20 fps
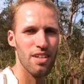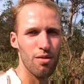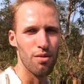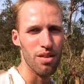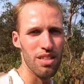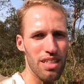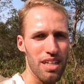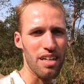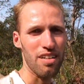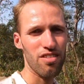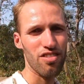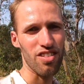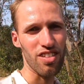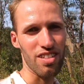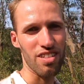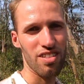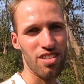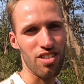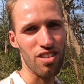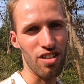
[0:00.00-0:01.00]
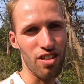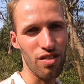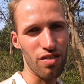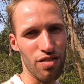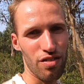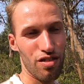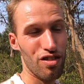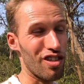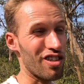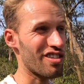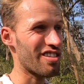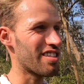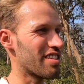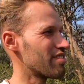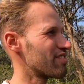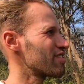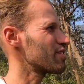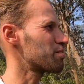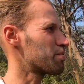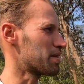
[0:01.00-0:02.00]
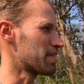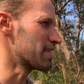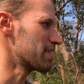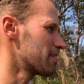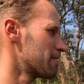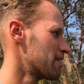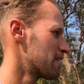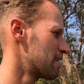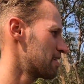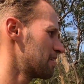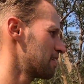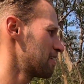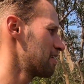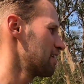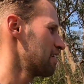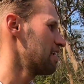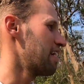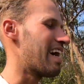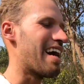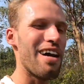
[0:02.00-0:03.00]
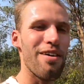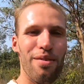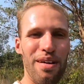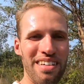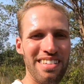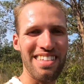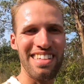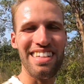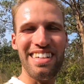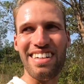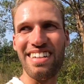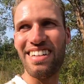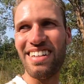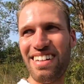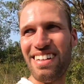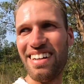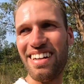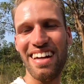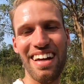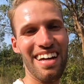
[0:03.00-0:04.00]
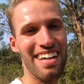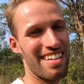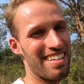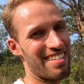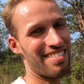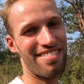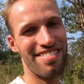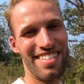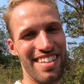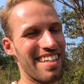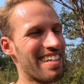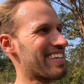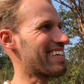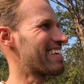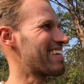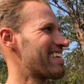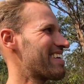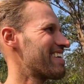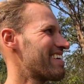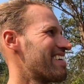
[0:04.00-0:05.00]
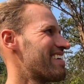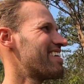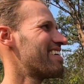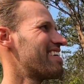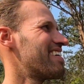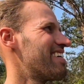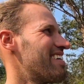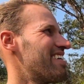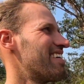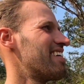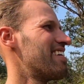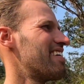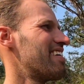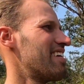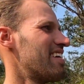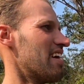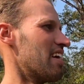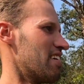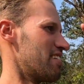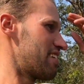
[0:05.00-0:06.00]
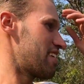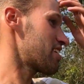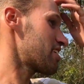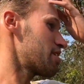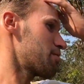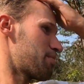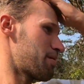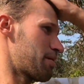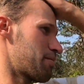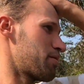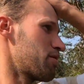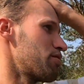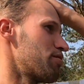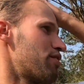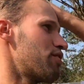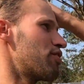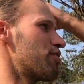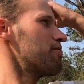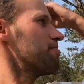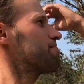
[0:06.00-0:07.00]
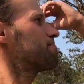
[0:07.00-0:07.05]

With an entrance of 30 rupee, I went here, and it's freaking. It's actually pretty beautiful.